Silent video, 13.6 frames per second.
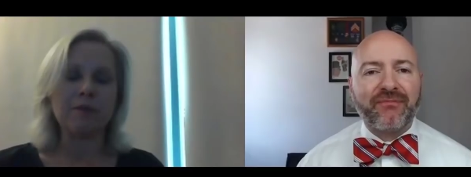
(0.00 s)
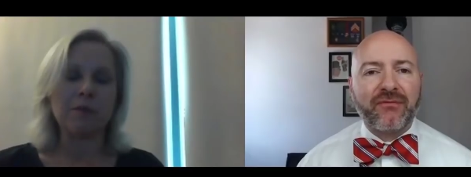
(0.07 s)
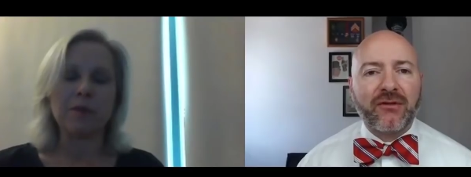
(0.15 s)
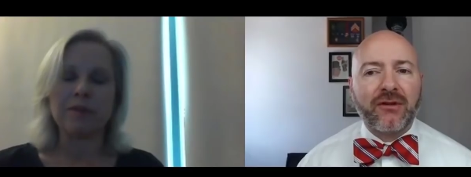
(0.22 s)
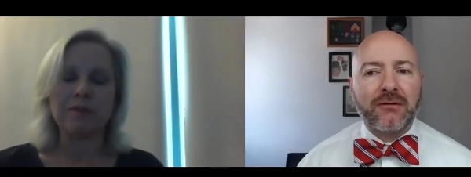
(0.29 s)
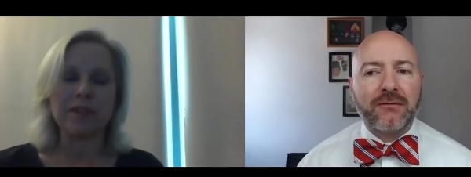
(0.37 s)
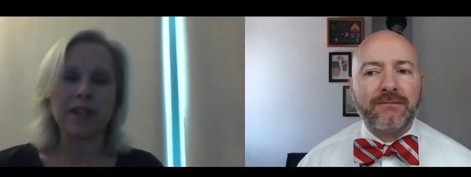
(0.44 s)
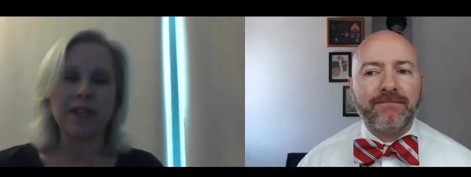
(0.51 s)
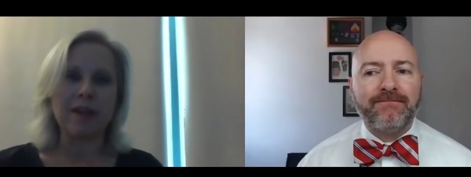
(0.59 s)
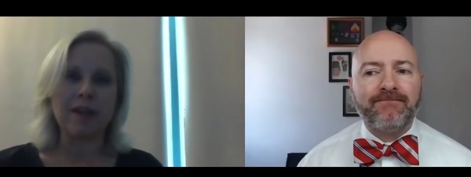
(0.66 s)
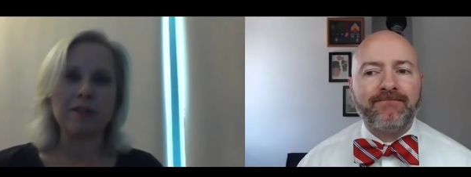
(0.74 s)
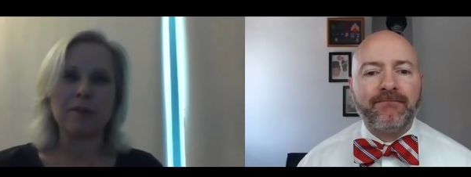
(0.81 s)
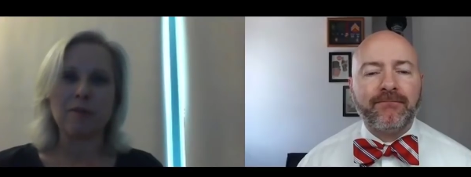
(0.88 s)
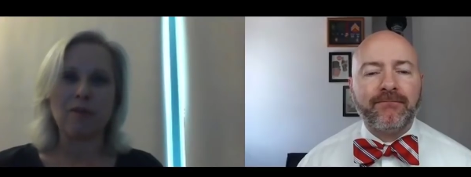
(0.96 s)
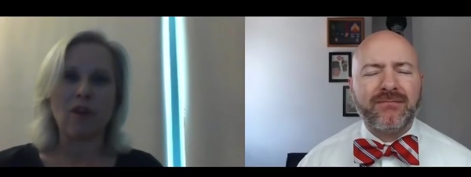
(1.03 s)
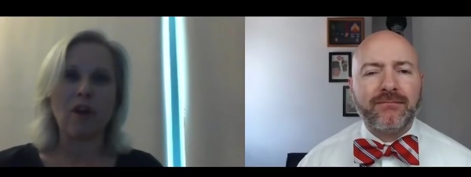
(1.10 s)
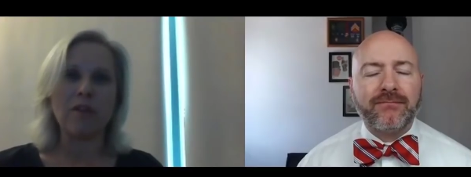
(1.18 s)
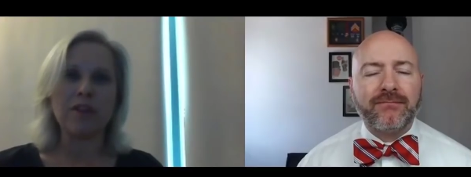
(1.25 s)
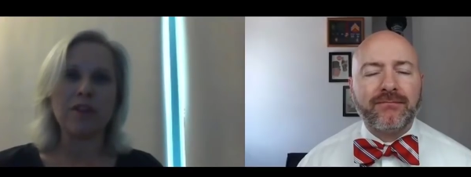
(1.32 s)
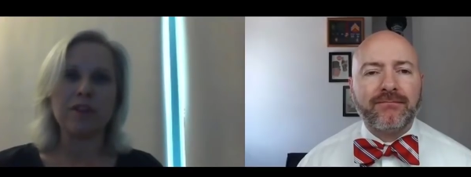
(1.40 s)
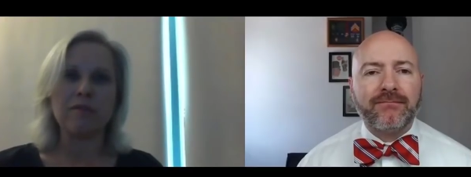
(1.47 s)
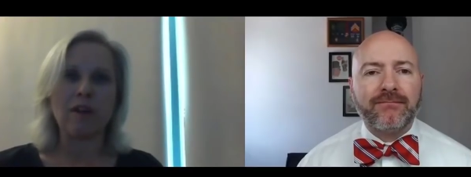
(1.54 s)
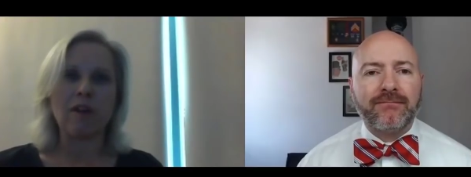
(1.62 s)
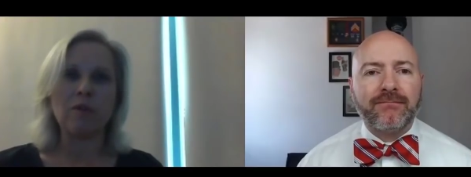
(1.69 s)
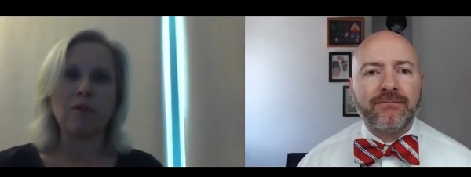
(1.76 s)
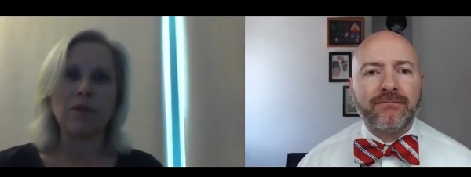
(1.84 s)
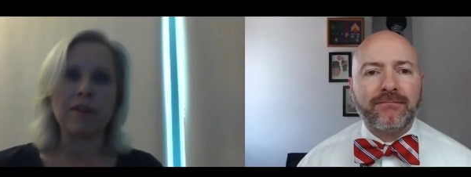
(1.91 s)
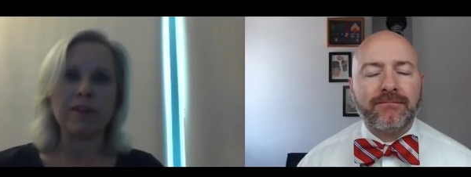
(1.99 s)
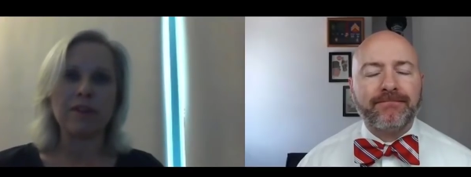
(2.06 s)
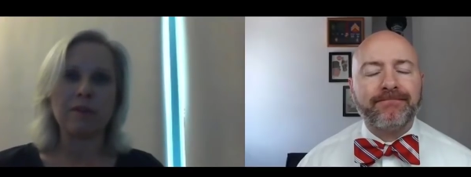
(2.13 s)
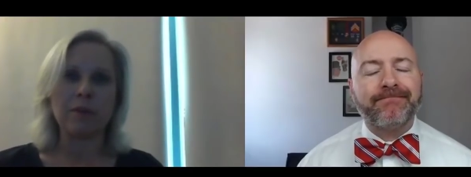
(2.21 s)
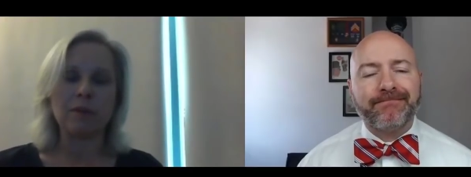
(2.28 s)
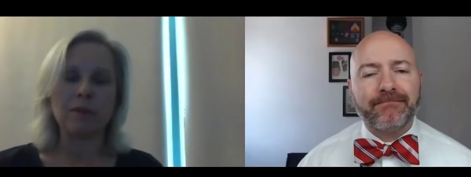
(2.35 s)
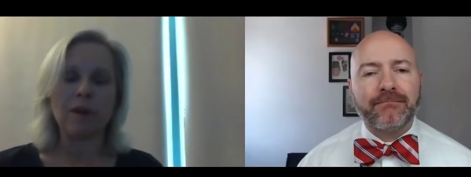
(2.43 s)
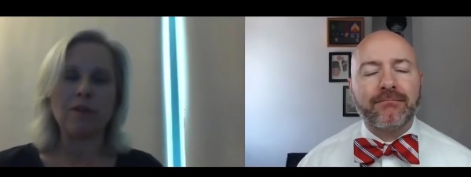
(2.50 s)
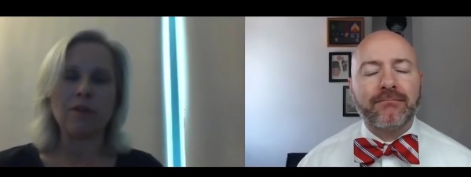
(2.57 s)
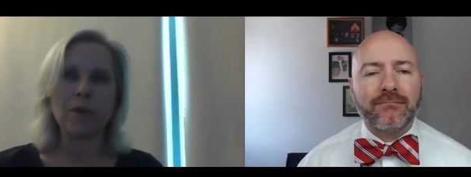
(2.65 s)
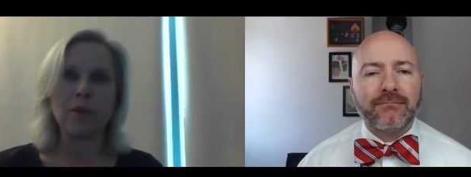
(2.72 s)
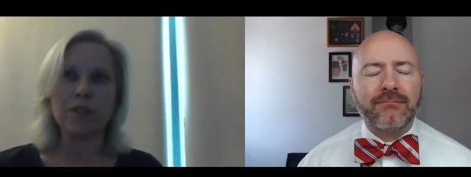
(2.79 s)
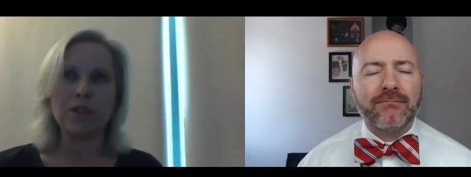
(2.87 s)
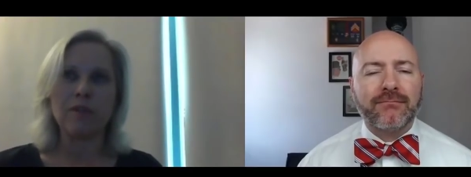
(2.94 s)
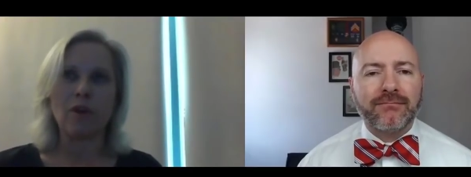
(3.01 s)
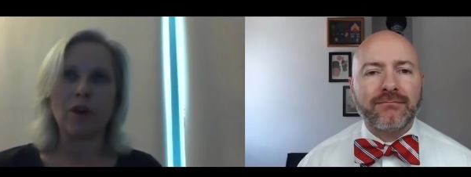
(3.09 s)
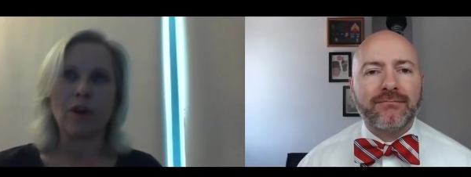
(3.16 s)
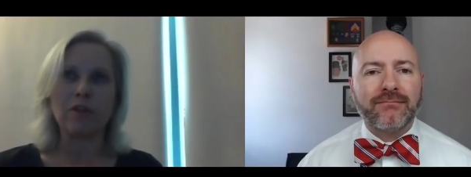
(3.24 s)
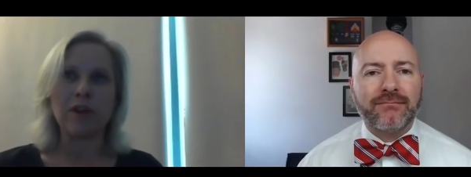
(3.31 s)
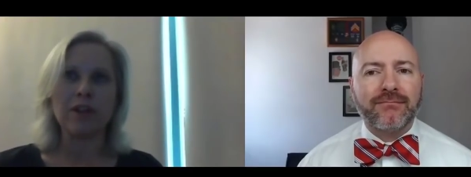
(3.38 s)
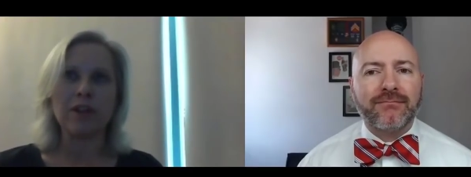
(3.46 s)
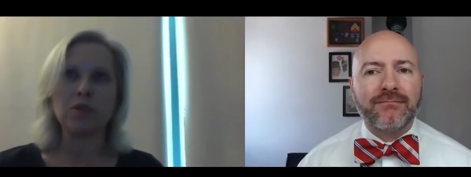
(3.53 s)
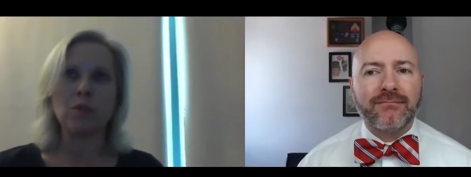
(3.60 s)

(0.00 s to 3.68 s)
Speaker 1: when you think about some of the fraud that's involved with Wells Fargo, not just